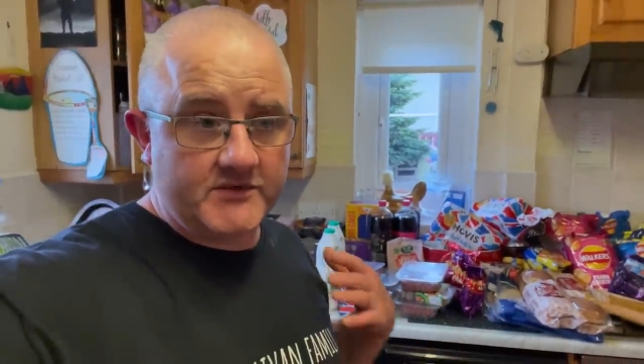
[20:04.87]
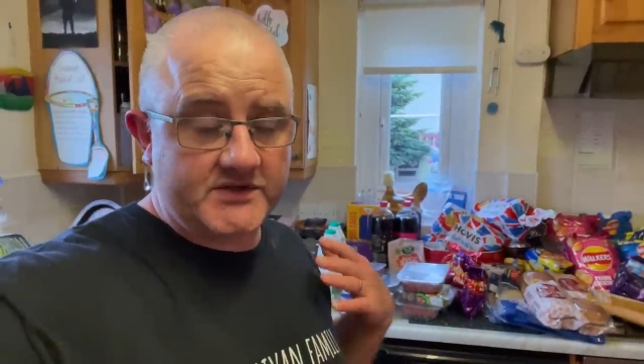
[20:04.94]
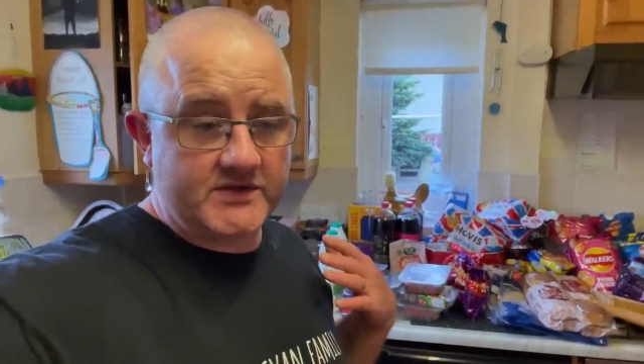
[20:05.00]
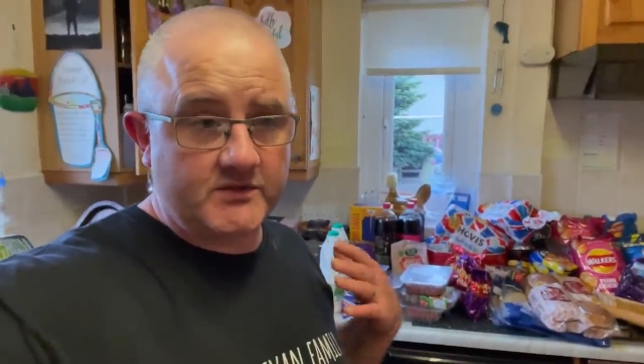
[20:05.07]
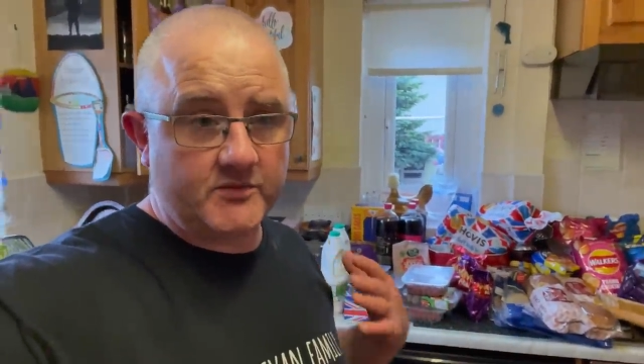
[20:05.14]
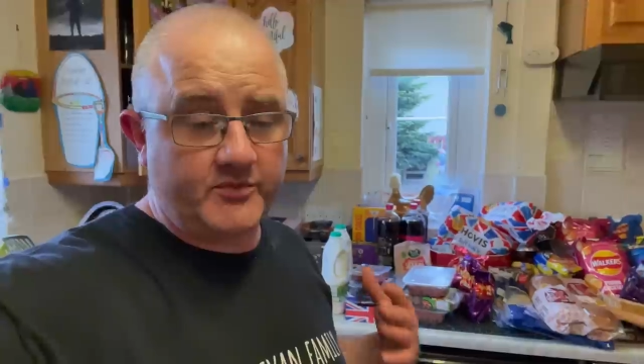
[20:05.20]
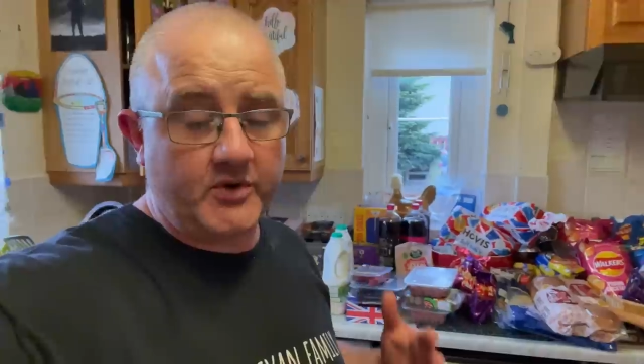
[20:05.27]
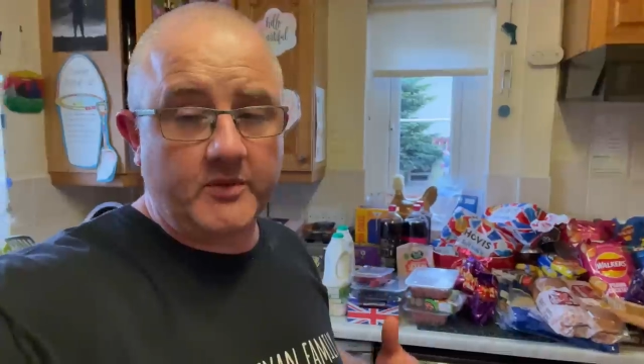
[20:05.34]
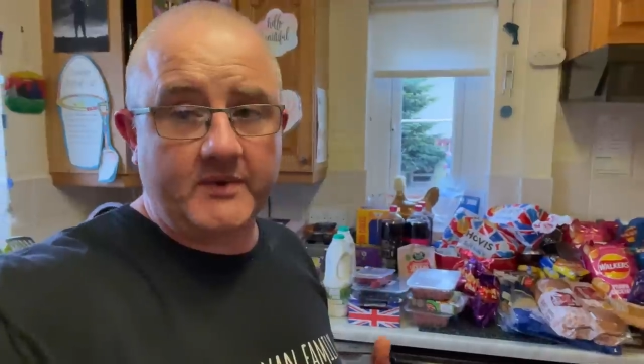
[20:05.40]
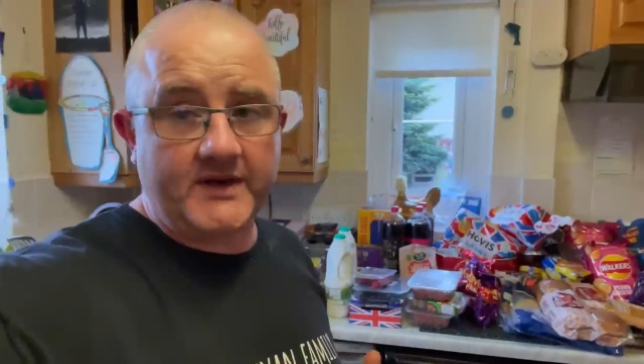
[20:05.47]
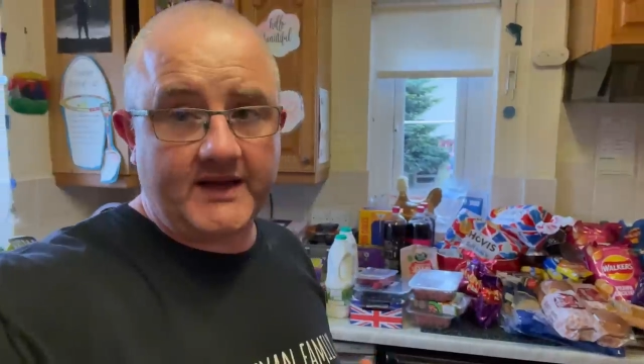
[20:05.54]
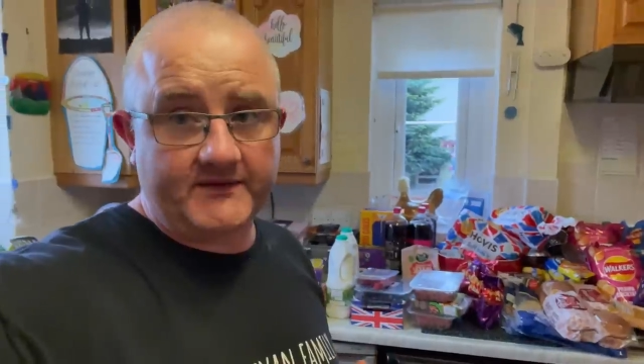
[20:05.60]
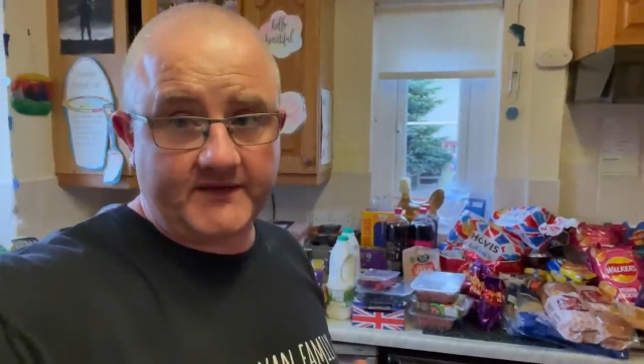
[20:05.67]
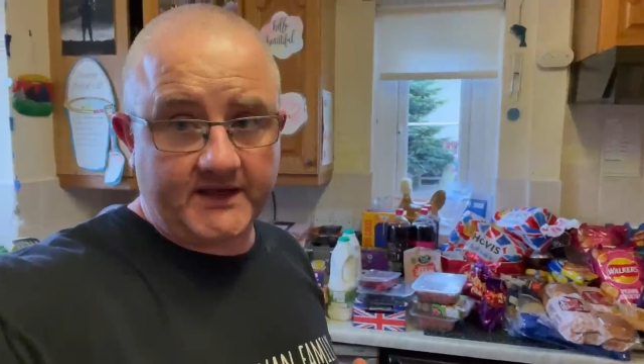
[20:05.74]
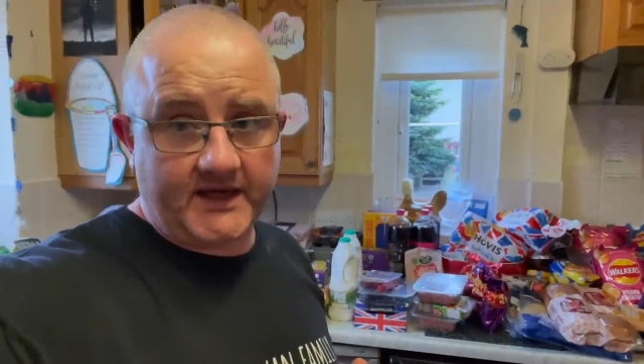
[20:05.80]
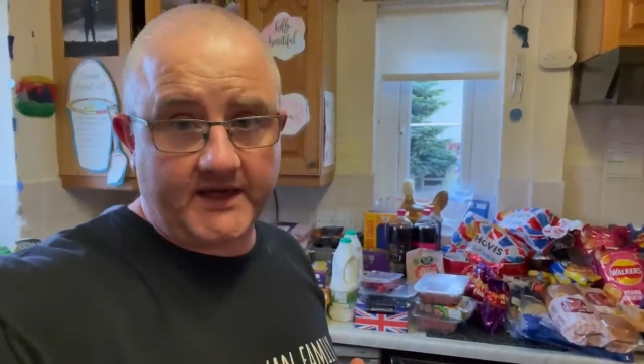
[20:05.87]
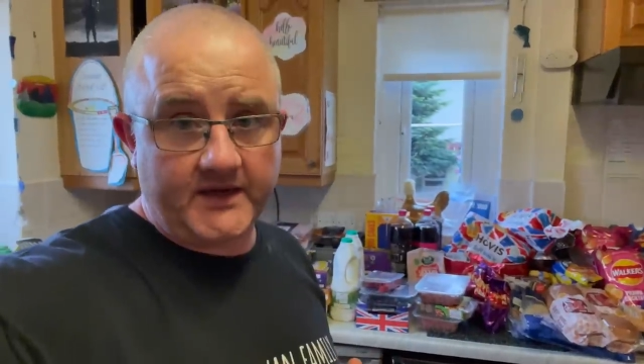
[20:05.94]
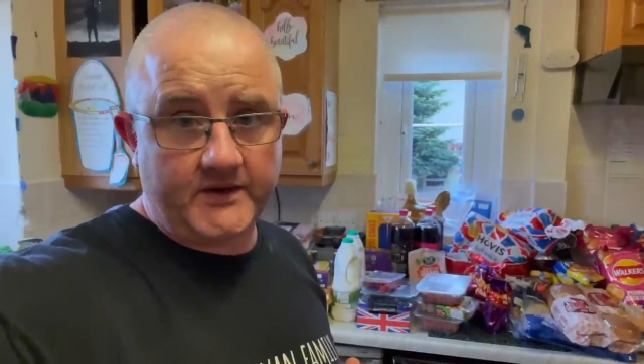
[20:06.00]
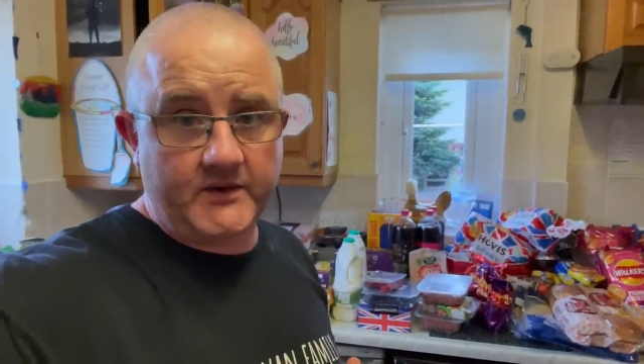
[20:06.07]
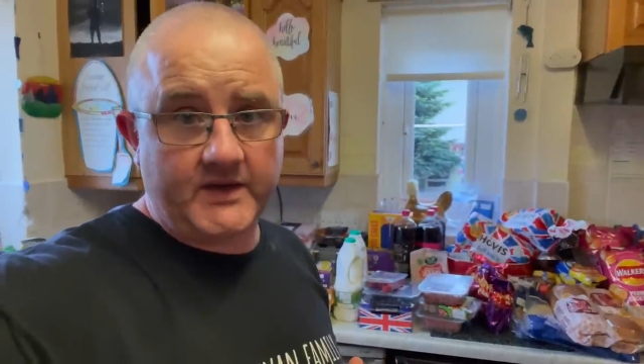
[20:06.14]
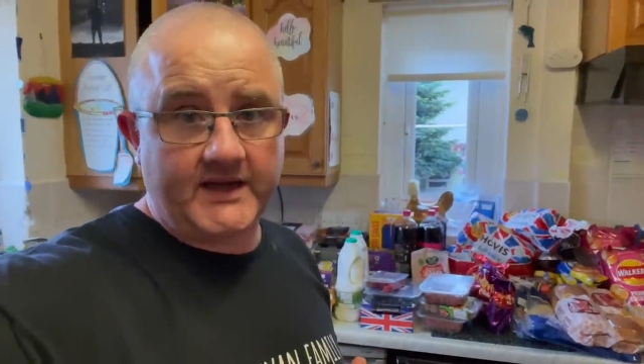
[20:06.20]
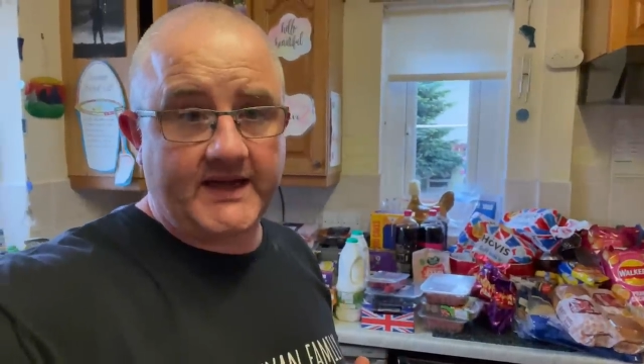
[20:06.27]
she'll probably have to
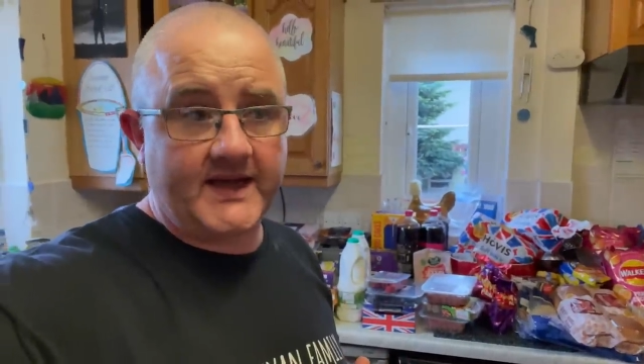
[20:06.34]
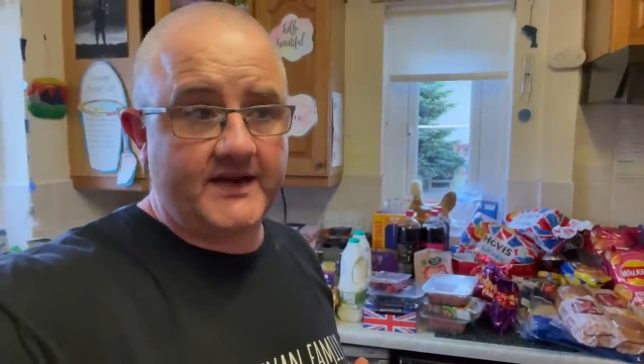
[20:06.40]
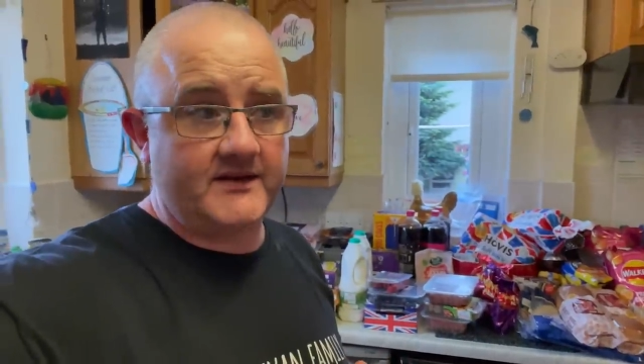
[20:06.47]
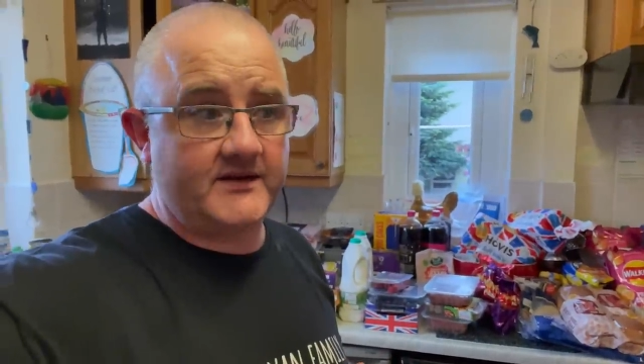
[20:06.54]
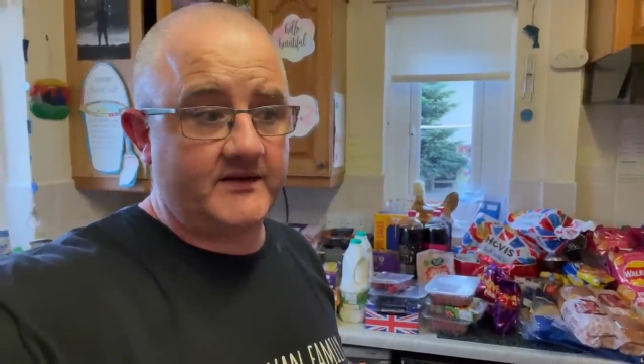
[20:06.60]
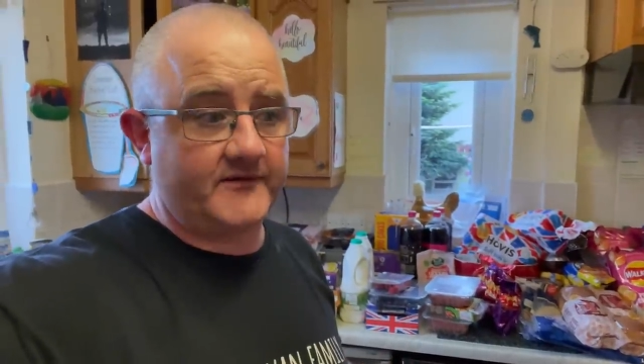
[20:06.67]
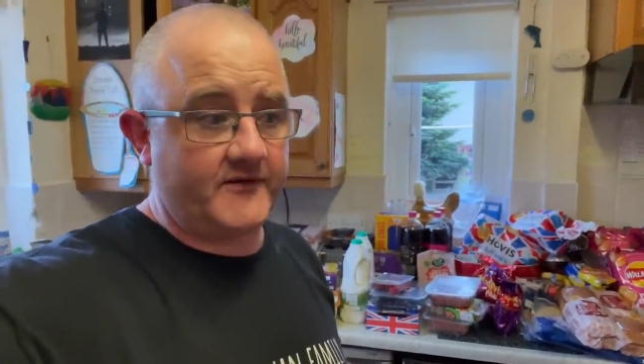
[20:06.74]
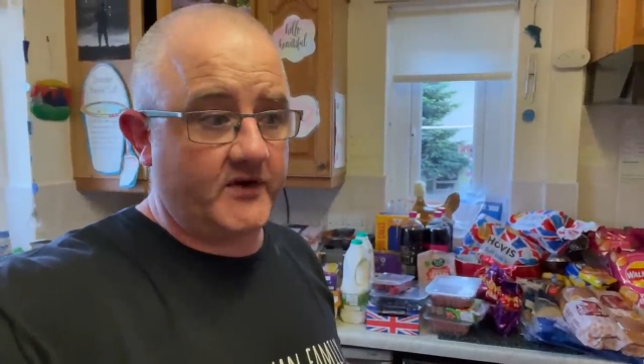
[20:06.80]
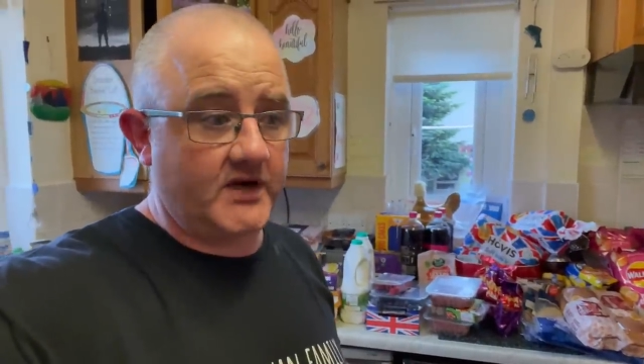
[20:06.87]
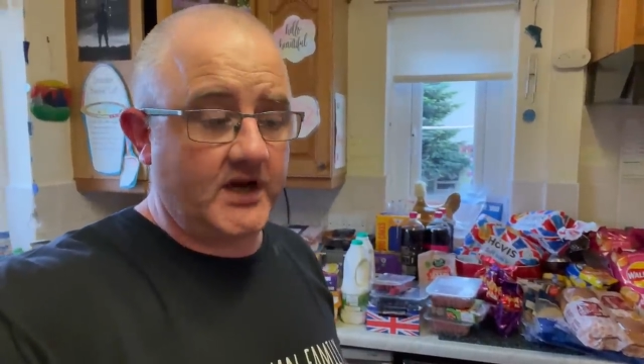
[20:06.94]
go again for a